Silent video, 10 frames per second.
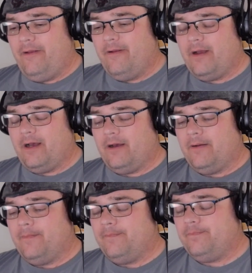
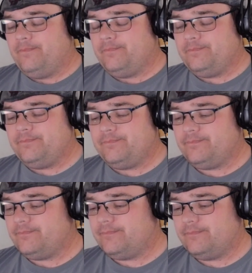Oh
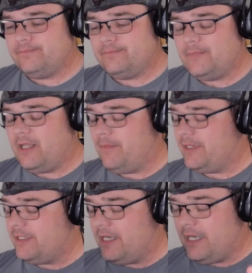my
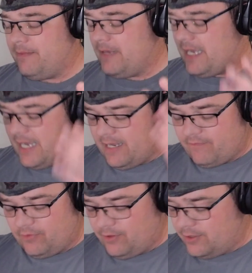God, I
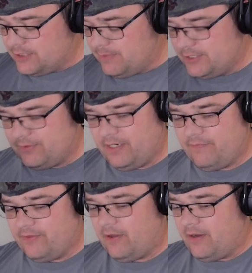have lost my train
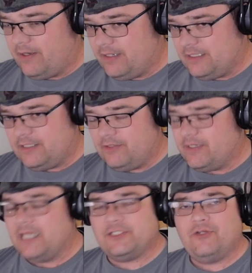of thought, and you
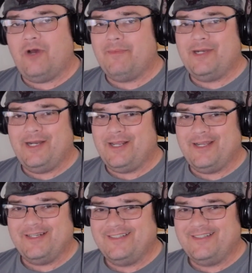guys know I'm an idiot.